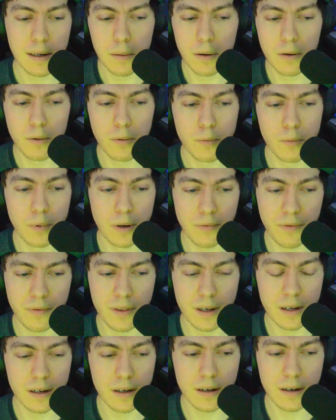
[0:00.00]
With
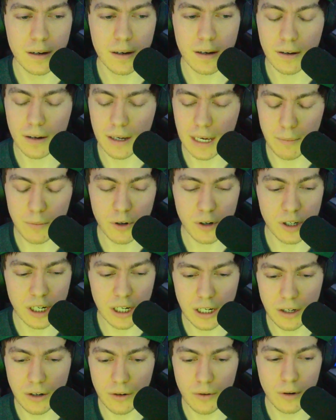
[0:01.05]
the game
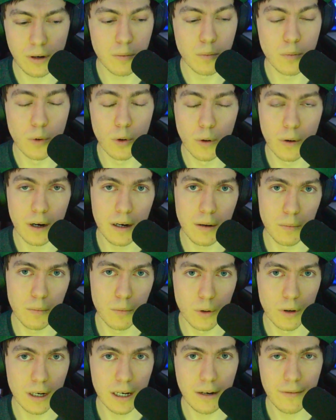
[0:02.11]
continuing, more and
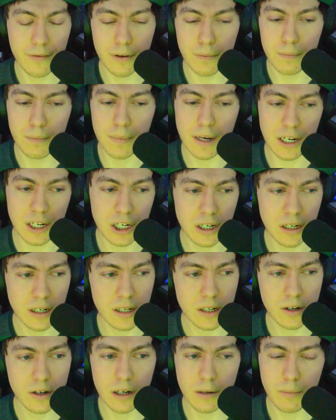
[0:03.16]
more information is
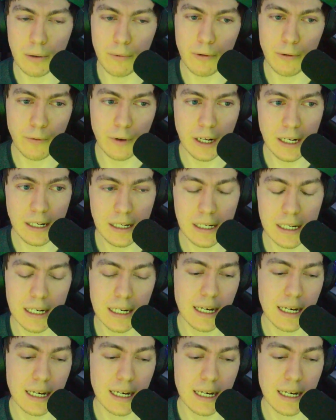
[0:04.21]
gonna be revealed.